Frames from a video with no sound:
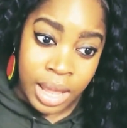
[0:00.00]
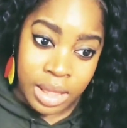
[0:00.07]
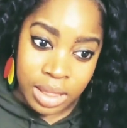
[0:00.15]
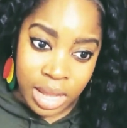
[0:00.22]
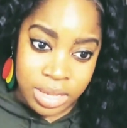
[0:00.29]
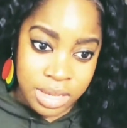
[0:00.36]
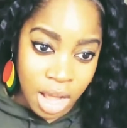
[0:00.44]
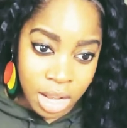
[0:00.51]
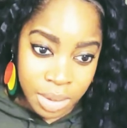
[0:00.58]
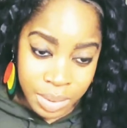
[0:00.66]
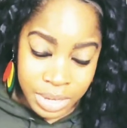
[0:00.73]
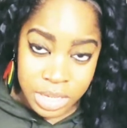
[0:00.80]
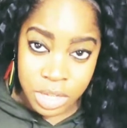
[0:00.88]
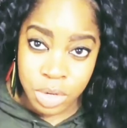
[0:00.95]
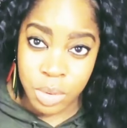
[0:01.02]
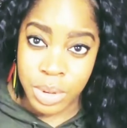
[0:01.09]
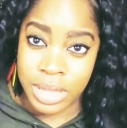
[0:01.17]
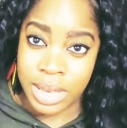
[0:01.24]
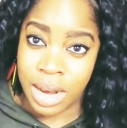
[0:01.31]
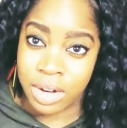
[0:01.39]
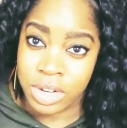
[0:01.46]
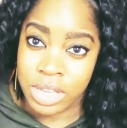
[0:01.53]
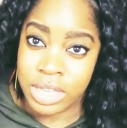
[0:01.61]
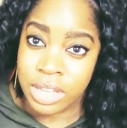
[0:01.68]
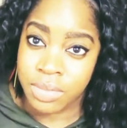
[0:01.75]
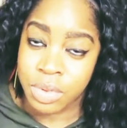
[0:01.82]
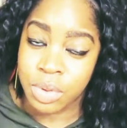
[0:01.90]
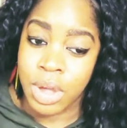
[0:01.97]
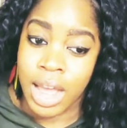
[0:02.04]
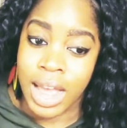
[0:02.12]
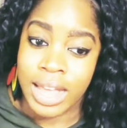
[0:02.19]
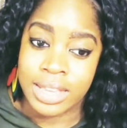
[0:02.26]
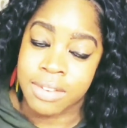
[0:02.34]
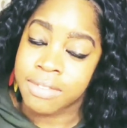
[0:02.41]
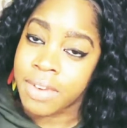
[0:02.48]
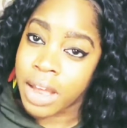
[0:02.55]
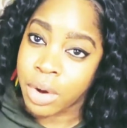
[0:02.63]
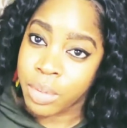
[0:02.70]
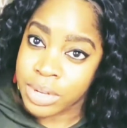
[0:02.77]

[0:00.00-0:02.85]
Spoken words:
And that's all I'm gonna do, and then I'll just give you guys the final